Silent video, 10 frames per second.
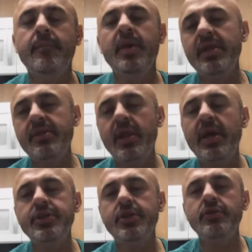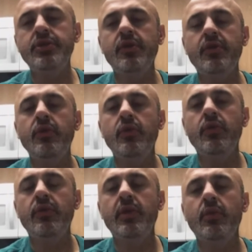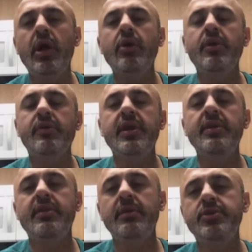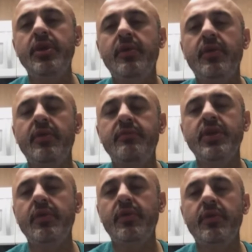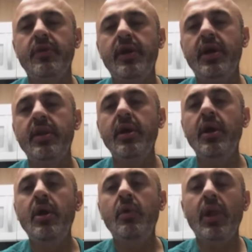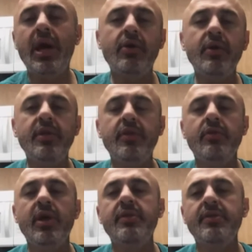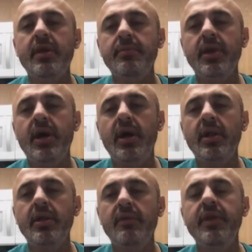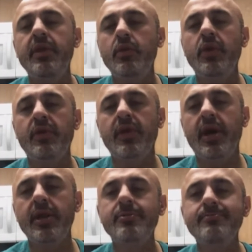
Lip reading: But that's the logic you just used. You said, well, how could Satan tempt Jesus if Jesus is God? Well, how could the Israelites tempt God if they knew he's God?